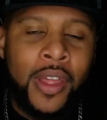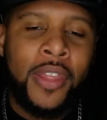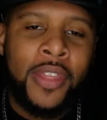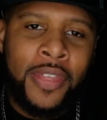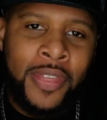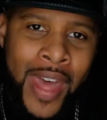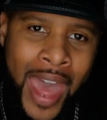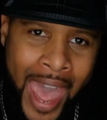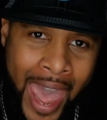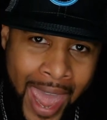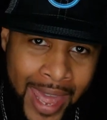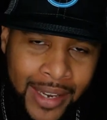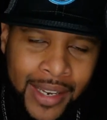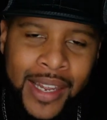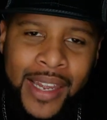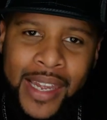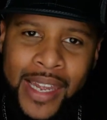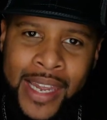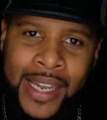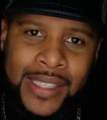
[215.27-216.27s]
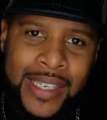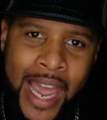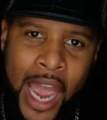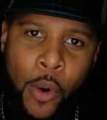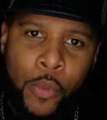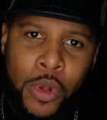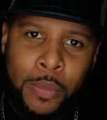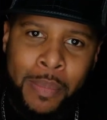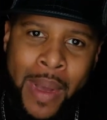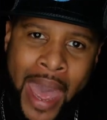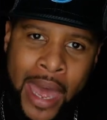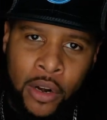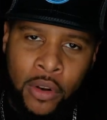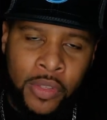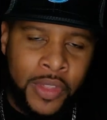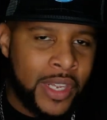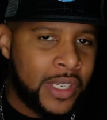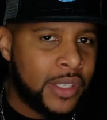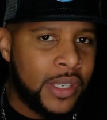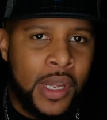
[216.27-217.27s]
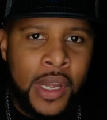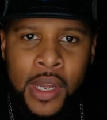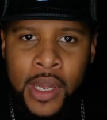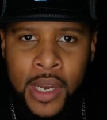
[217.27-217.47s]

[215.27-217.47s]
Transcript: That is how we battle this.